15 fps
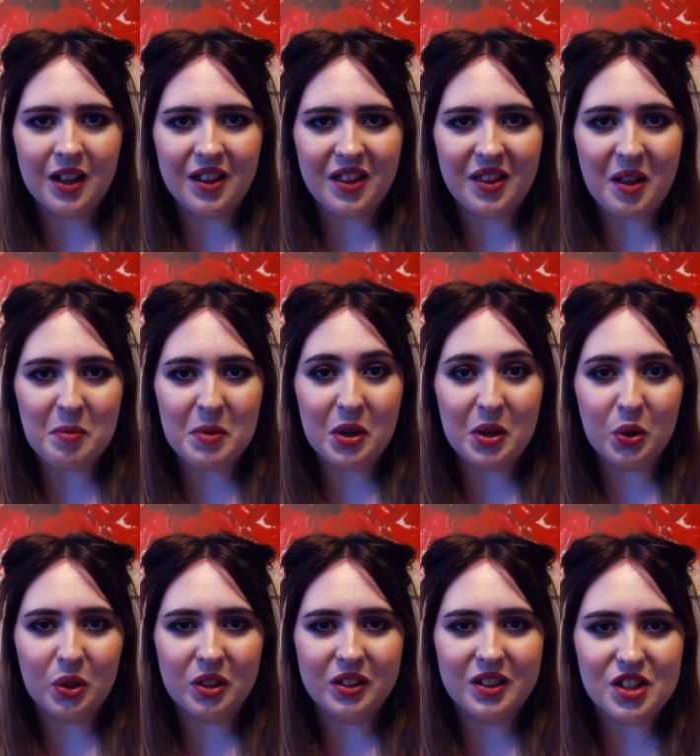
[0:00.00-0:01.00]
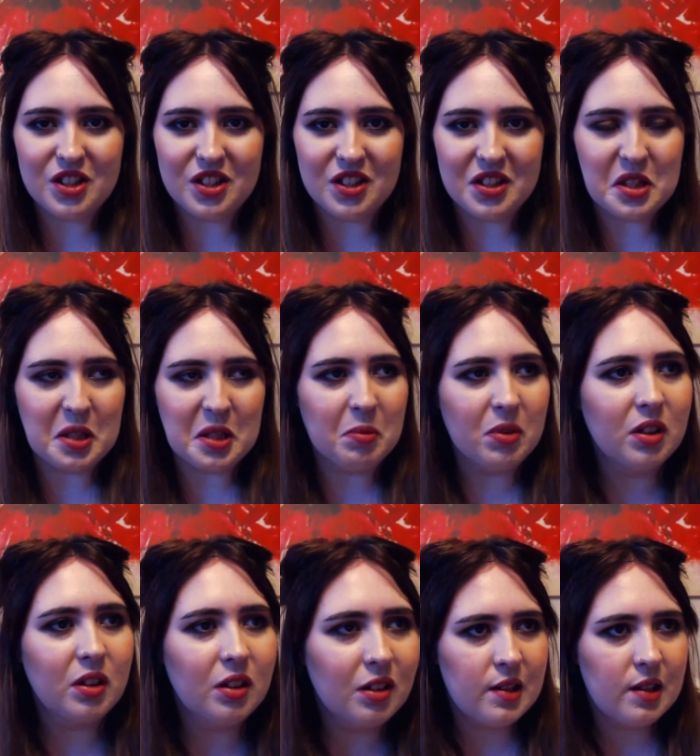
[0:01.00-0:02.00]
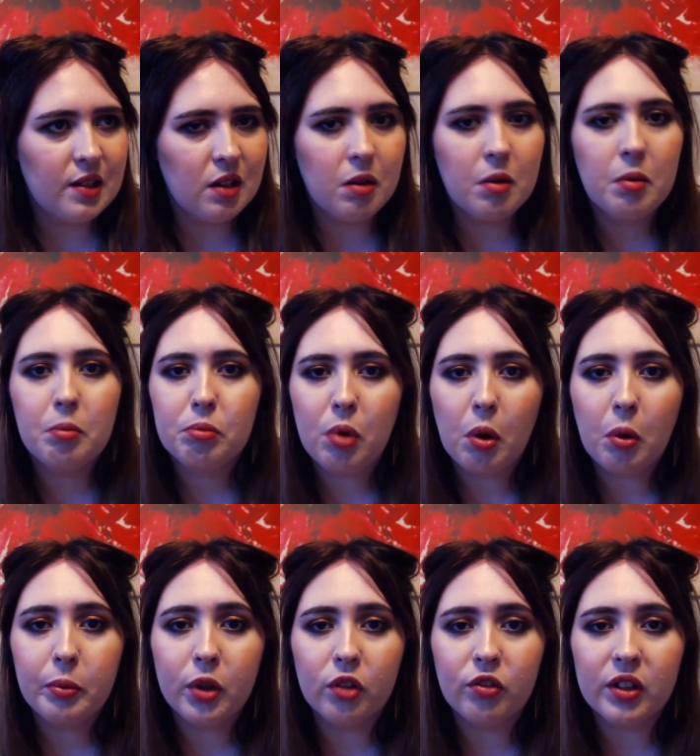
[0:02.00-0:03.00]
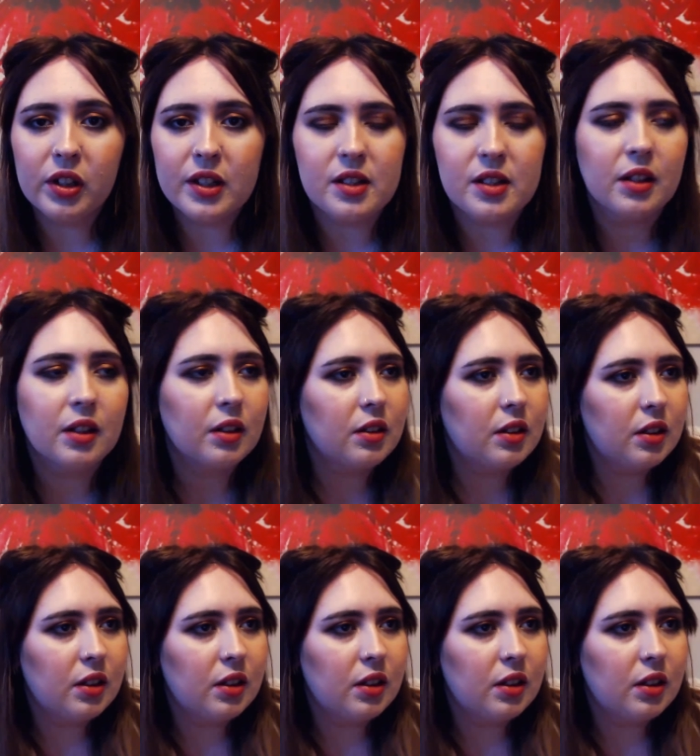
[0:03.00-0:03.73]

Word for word: I think that'd be a cool addition to the team. Probably unrealistic.